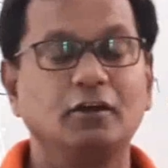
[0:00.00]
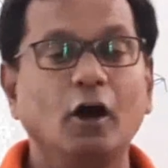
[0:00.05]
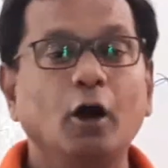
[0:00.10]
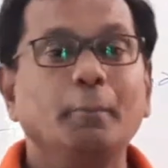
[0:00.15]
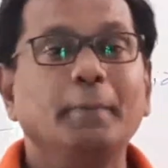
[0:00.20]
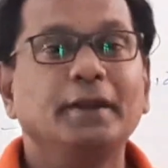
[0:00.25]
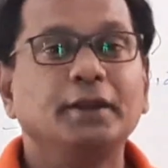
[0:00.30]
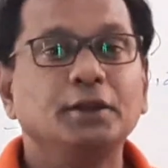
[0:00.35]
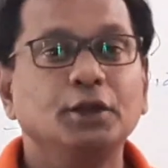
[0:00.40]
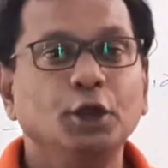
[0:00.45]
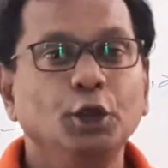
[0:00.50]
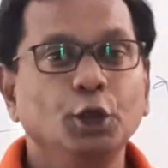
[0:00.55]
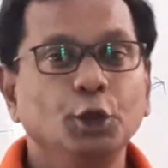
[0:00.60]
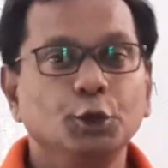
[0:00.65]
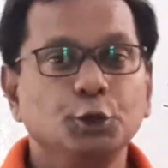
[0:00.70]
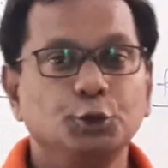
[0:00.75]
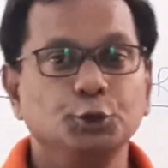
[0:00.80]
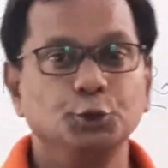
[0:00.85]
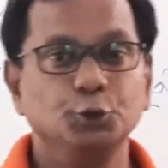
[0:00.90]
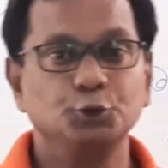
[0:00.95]

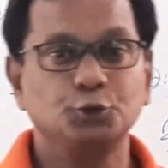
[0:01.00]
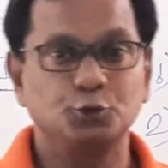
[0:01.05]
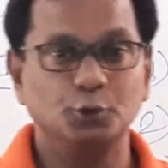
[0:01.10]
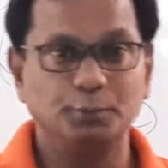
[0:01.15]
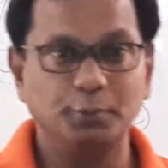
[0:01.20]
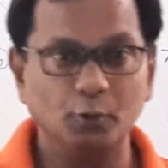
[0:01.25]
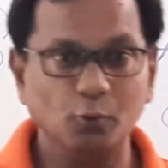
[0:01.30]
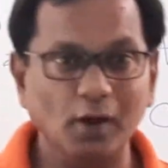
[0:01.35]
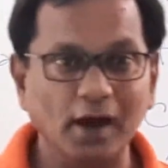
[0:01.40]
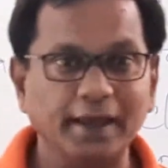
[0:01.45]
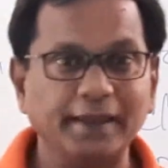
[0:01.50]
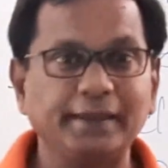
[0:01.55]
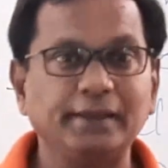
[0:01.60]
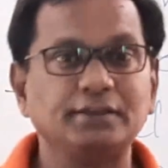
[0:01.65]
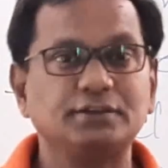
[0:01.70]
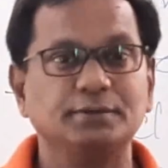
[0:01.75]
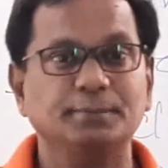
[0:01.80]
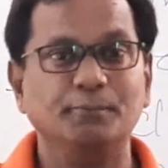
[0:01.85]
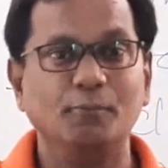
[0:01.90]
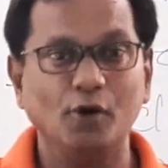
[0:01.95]
government to
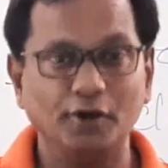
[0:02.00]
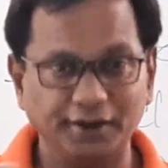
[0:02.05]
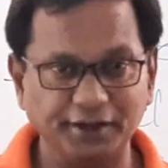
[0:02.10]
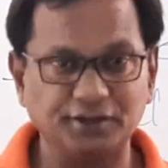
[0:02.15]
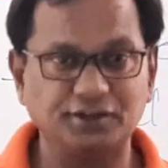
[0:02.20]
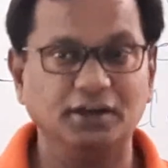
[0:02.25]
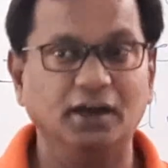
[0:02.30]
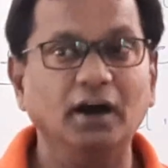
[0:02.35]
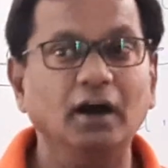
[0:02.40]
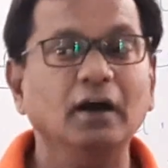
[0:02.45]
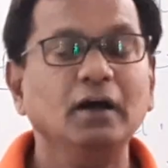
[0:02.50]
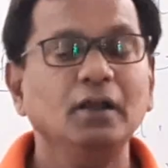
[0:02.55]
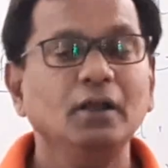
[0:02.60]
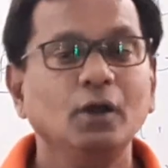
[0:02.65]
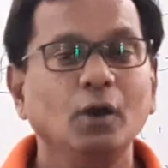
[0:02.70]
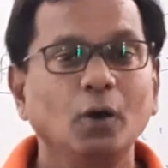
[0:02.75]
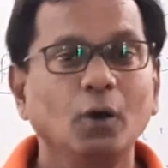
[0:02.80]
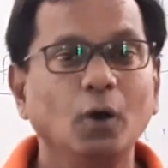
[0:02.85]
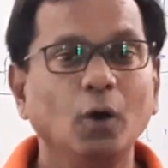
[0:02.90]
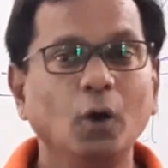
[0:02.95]
supervise and
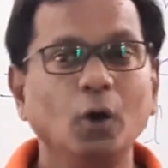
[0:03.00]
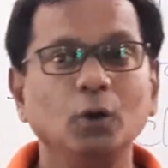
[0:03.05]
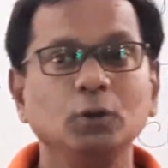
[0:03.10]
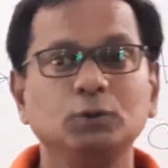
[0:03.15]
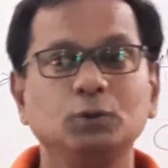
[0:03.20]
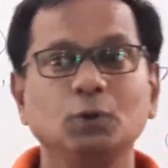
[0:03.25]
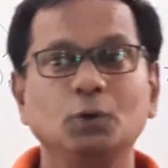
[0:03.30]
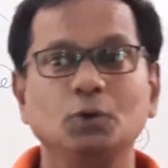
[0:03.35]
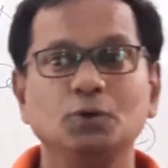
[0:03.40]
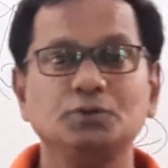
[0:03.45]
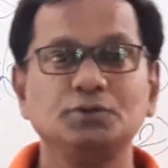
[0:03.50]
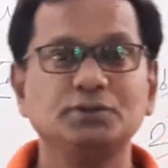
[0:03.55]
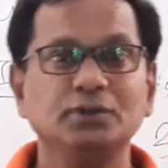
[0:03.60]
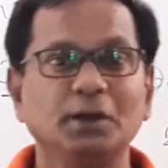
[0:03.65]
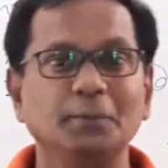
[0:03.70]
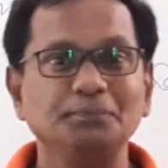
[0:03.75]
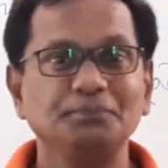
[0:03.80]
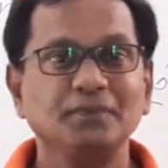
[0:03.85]
monitor all those